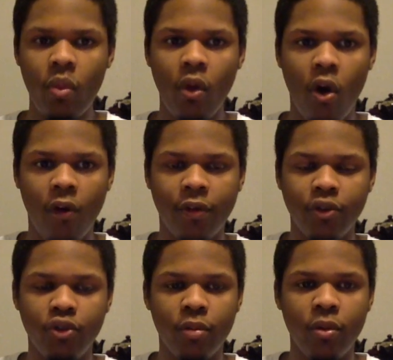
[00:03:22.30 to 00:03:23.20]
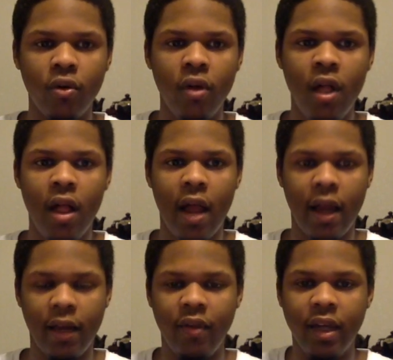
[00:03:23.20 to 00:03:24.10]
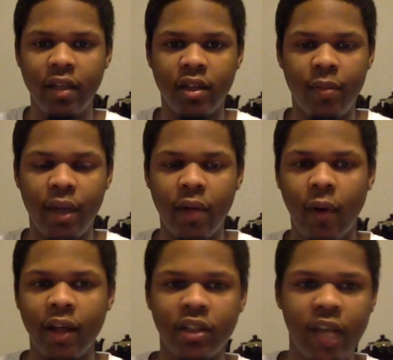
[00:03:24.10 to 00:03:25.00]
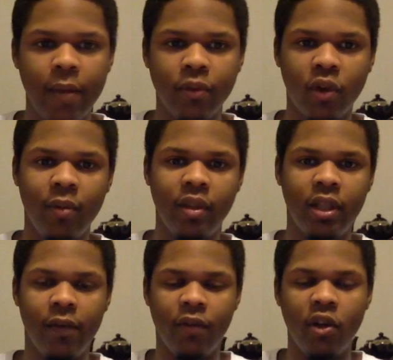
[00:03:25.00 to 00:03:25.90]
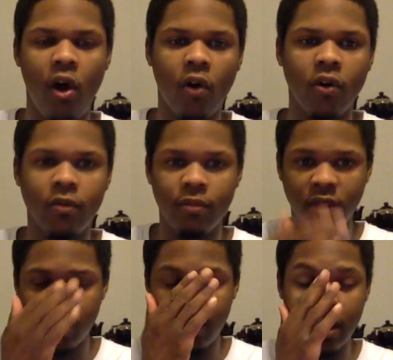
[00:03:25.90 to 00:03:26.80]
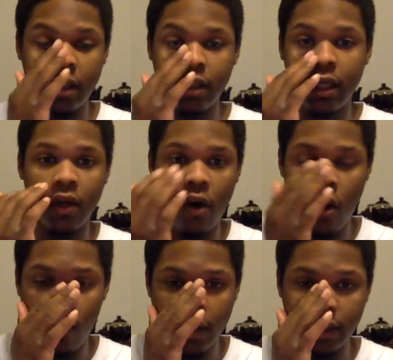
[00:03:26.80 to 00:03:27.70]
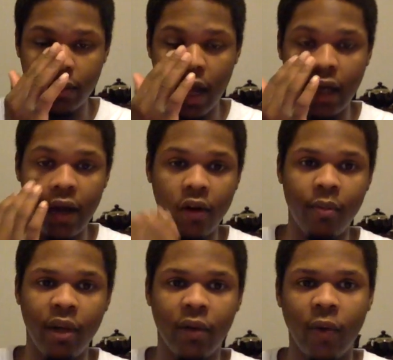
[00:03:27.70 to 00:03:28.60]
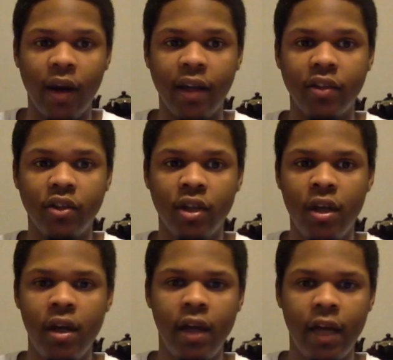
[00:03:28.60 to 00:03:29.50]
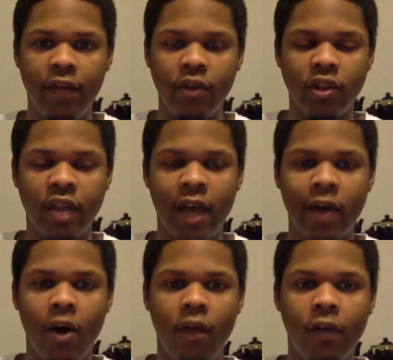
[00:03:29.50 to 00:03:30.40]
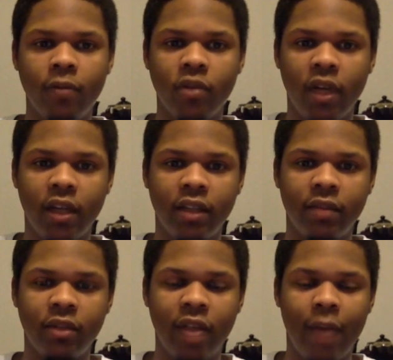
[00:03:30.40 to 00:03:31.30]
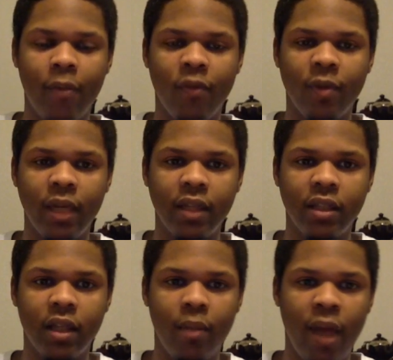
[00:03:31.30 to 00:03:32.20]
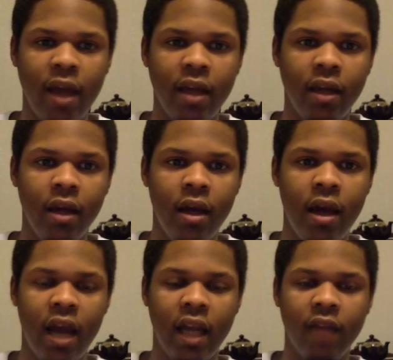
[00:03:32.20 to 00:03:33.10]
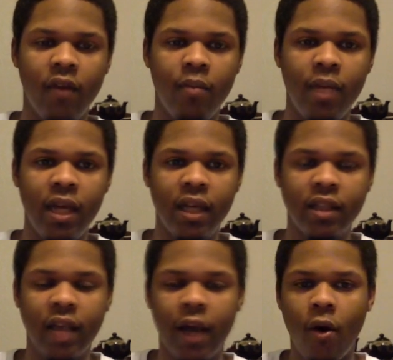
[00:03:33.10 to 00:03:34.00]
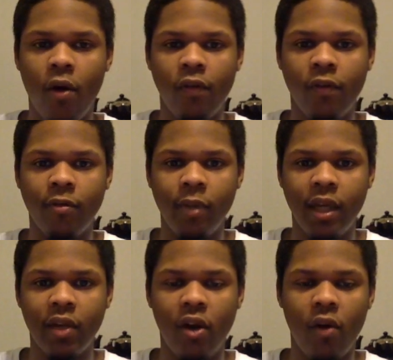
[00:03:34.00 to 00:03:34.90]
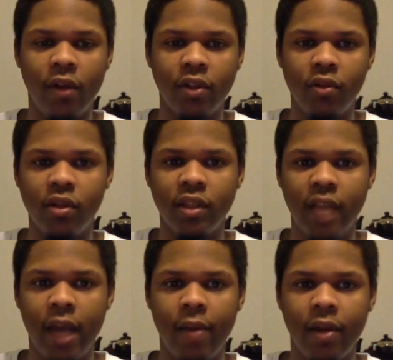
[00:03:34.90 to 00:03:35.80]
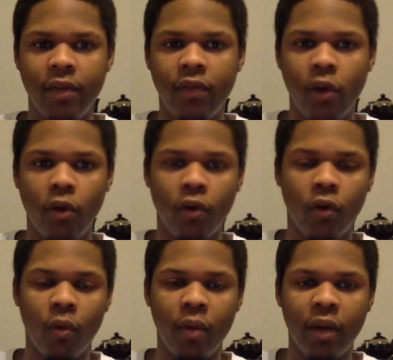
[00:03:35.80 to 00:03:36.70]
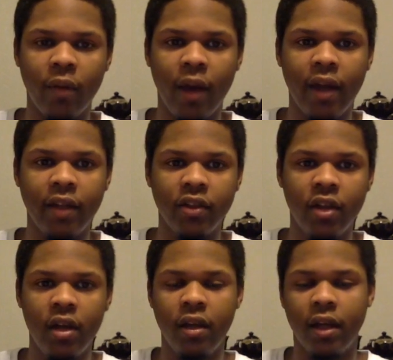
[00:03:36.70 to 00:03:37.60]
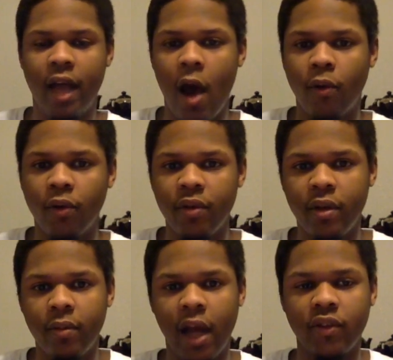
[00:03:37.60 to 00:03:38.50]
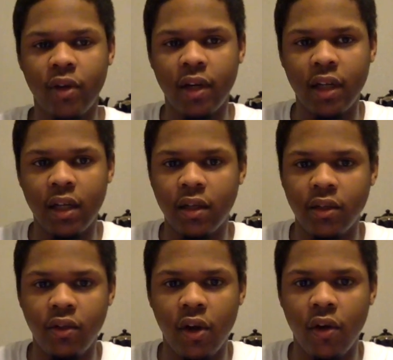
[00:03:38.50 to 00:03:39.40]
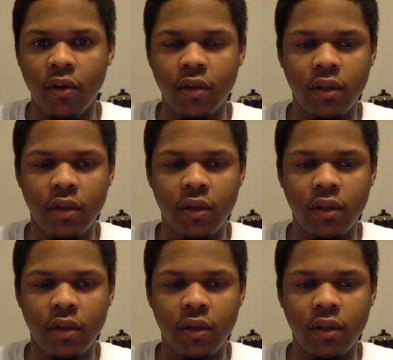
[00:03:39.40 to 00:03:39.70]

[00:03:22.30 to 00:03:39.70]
off the dribble. And if he gets a mid-range game, it's going to be tough to guard him just because he can always knock down the mid-range. If you sag off of him, trying to stop him from getting to the paint. And if a big sag off of him, he can always do the same, hit a floater or a mid-range to counter them, not trying to, you know,